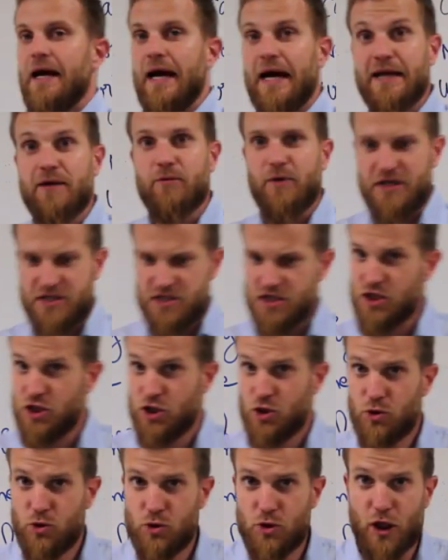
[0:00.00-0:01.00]
Anyways,
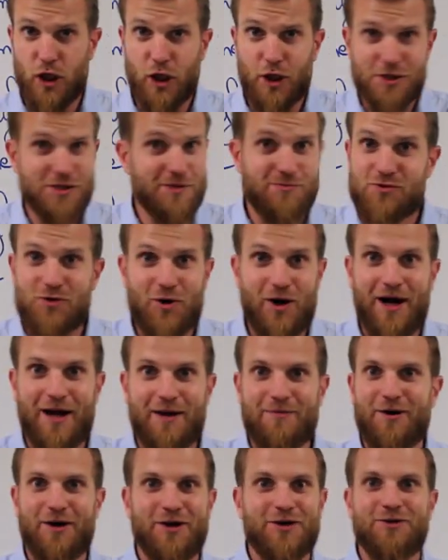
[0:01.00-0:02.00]
you uh, subscribe,